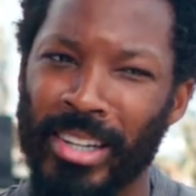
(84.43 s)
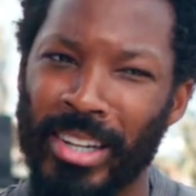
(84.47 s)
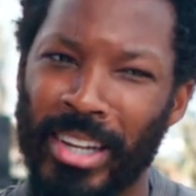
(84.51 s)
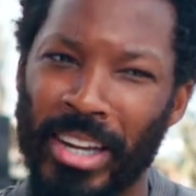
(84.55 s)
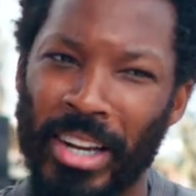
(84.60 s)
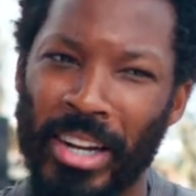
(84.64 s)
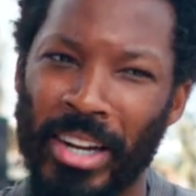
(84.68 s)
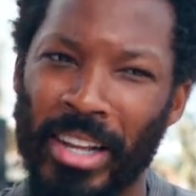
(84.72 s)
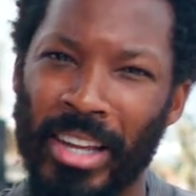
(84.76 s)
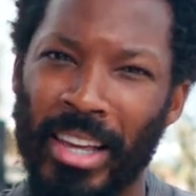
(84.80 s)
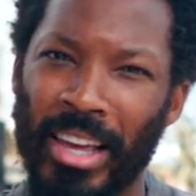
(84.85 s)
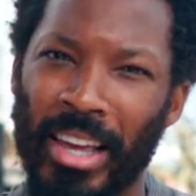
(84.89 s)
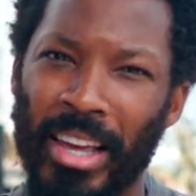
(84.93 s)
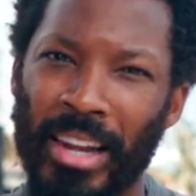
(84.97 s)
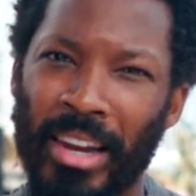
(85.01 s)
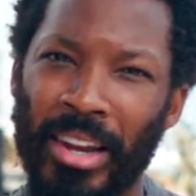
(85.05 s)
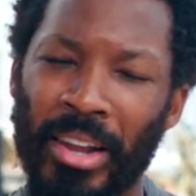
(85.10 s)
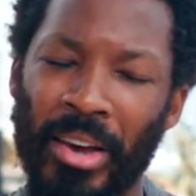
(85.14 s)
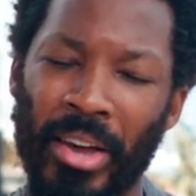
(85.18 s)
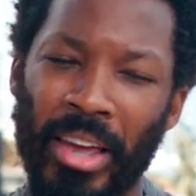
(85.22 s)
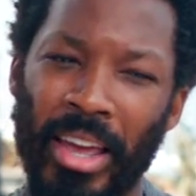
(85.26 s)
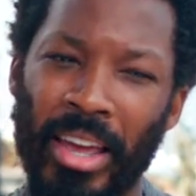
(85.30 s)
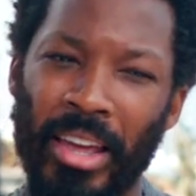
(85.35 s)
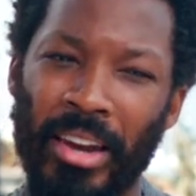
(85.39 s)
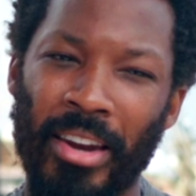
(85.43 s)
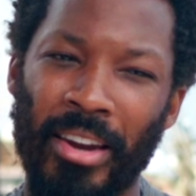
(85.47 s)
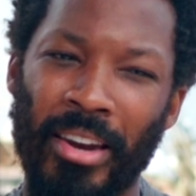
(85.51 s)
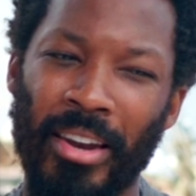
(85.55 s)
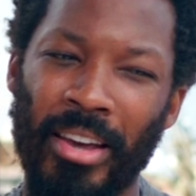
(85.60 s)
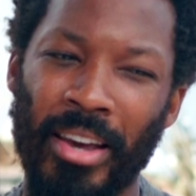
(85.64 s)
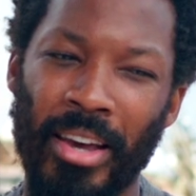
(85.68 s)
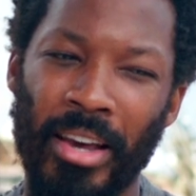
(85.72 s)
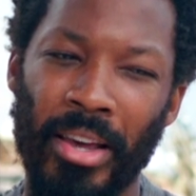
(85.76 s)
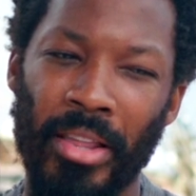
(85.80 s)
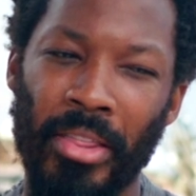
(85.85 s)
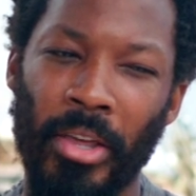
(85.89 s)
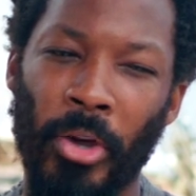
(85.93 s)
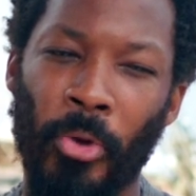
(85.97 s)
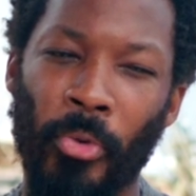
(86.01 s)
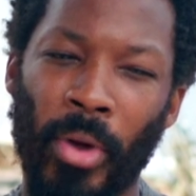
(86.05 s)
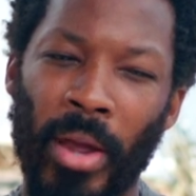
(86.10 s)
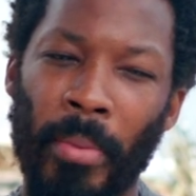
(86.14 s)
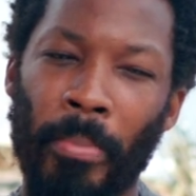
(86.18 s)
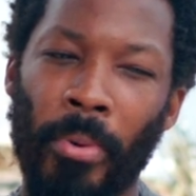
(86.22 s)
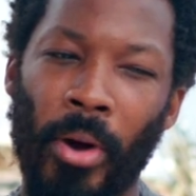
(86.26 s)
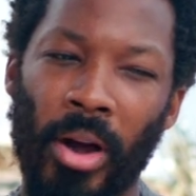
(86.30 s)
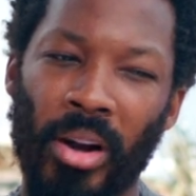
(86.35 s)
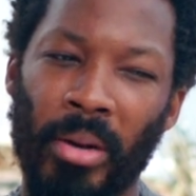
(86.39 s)
and the
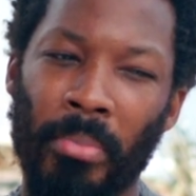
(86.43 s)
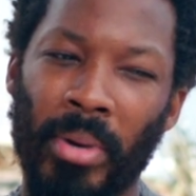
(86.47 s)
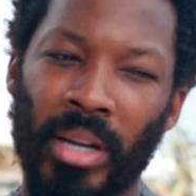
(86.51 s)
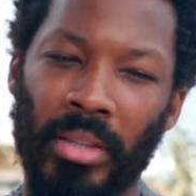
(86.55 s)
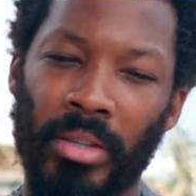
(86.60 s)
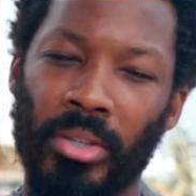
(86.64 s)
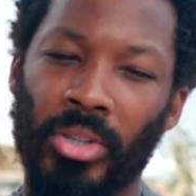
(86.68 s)
great part about